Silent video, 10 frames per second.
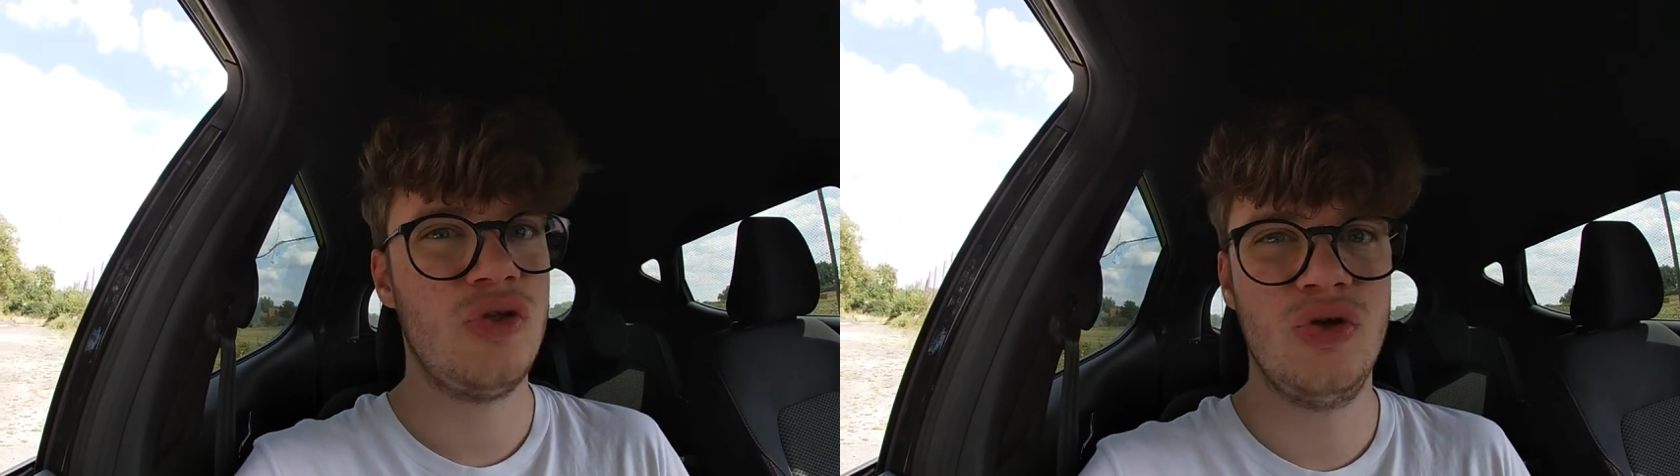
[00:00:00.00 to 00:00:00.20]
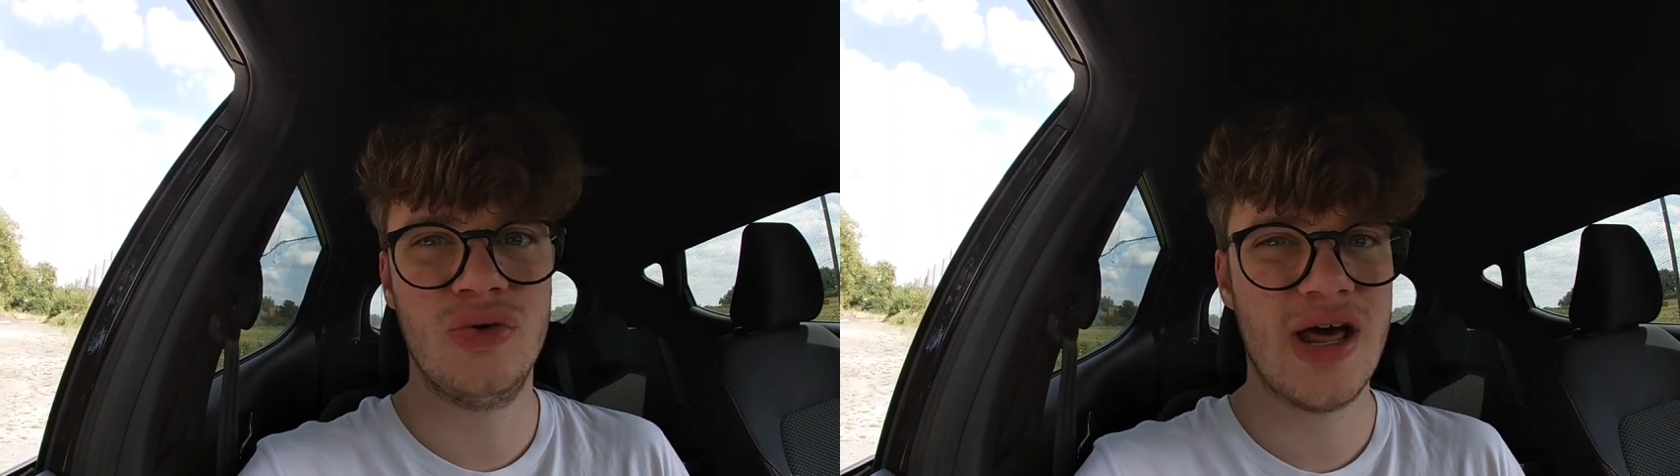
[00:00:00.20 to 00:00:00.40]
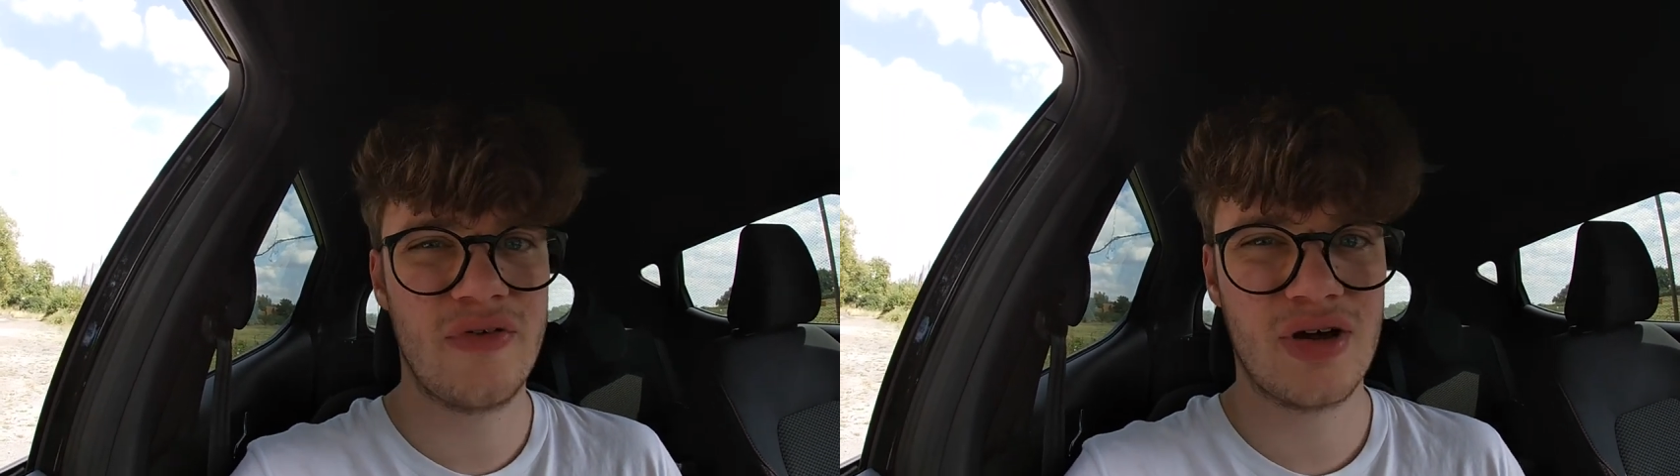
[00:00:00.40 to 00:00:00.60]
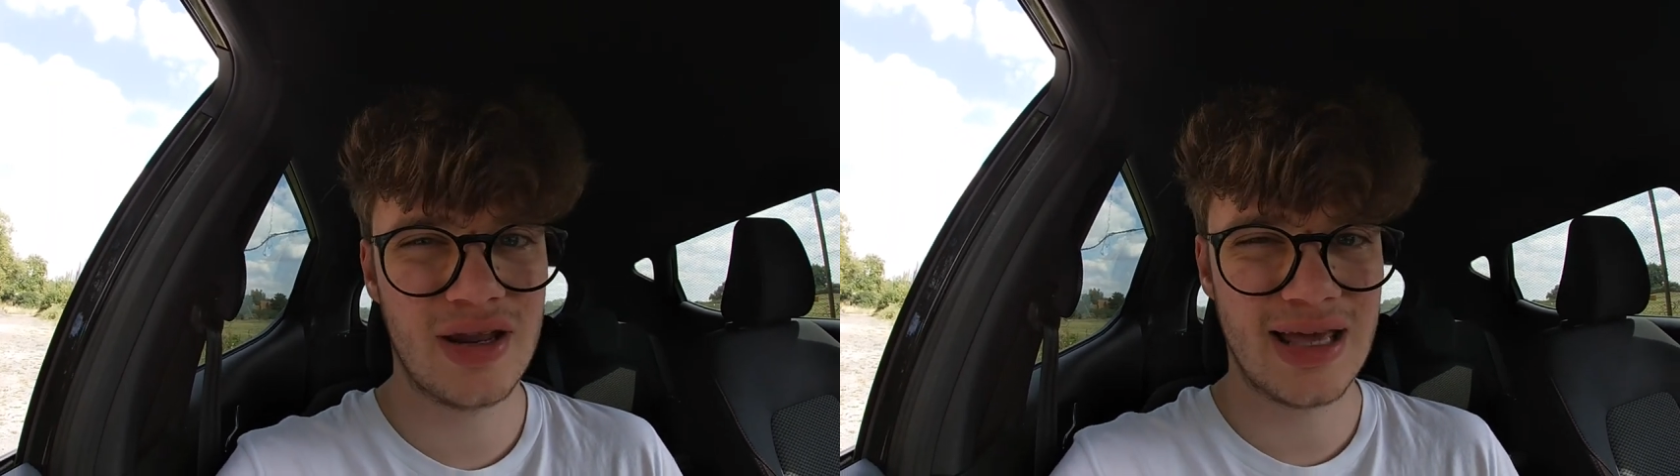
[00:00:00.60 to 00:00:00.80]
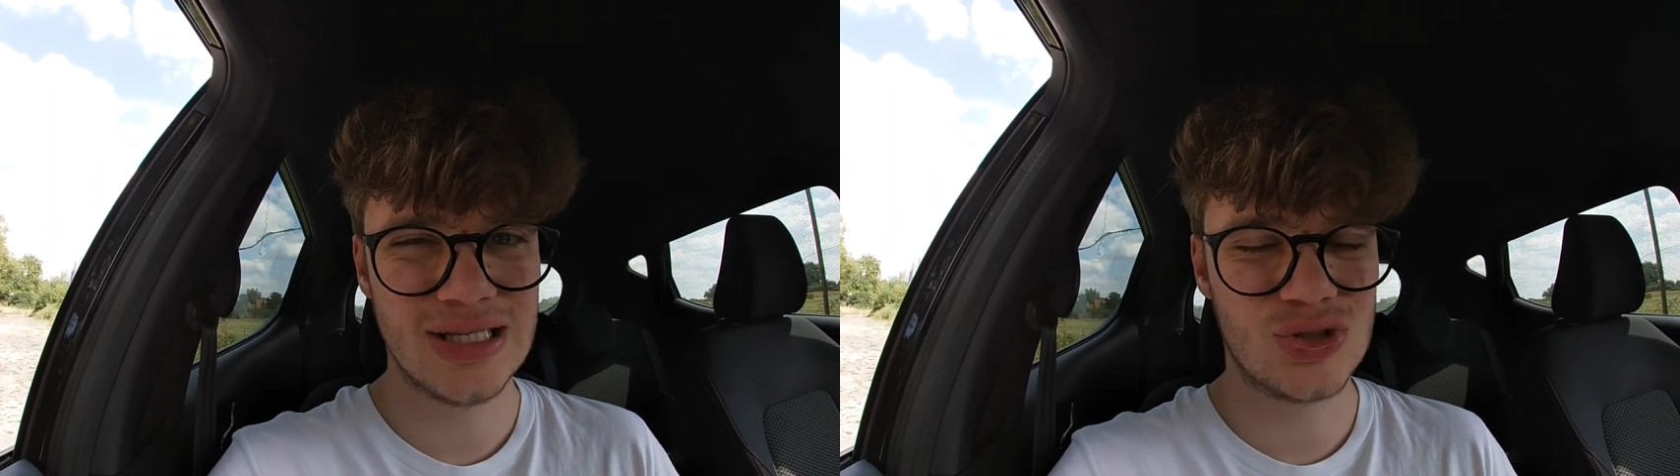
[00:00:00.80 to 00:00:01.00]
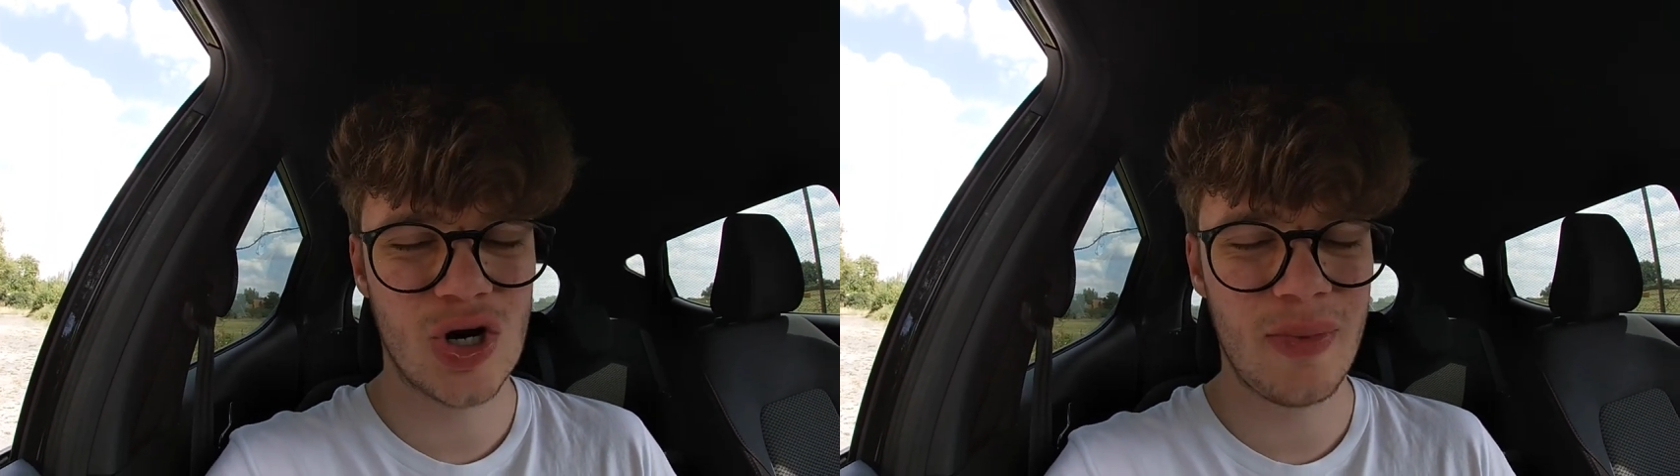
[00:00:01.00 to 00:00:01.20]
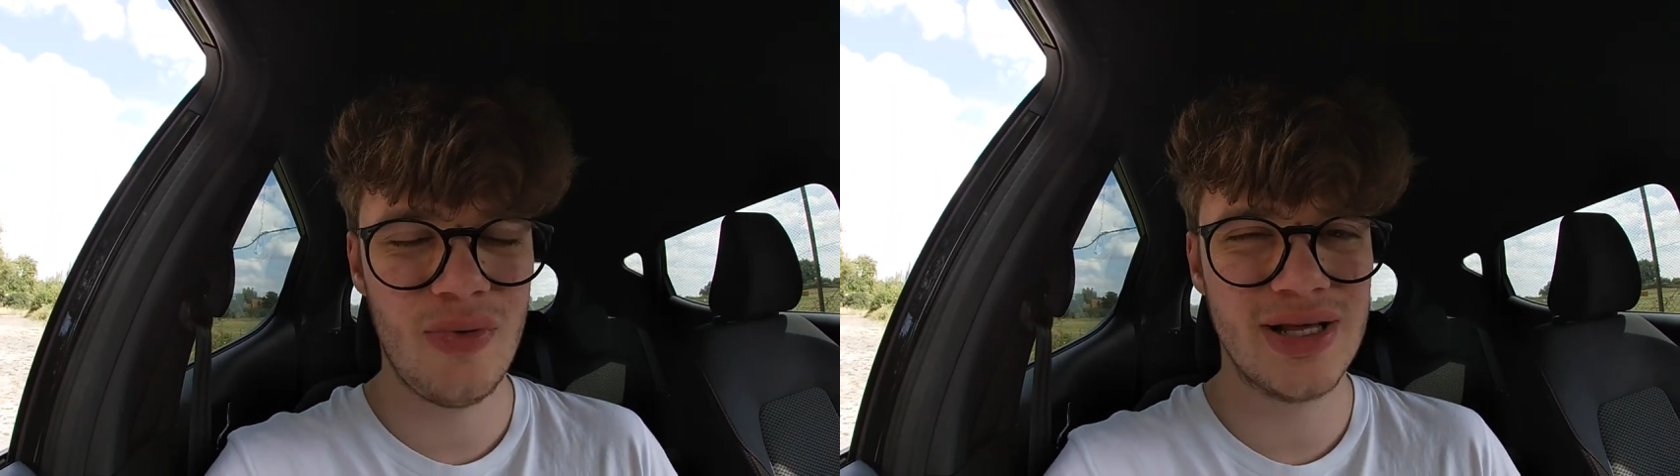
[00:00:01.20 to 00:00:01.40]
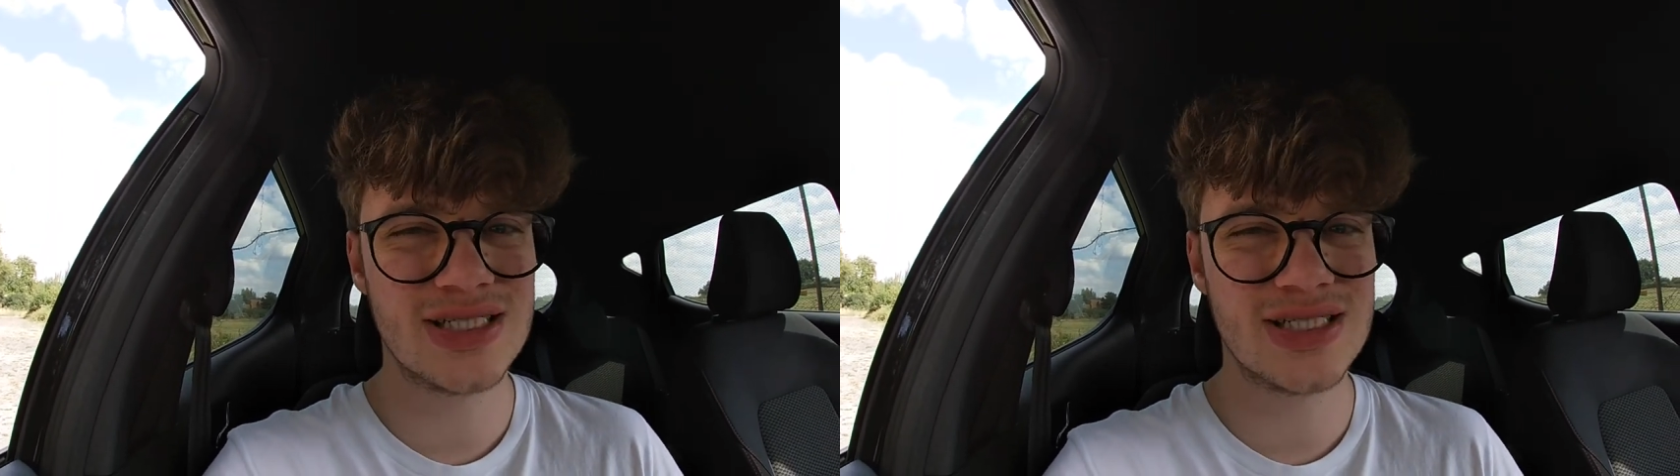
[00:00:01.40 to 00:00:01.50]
you're never going to get in trouble.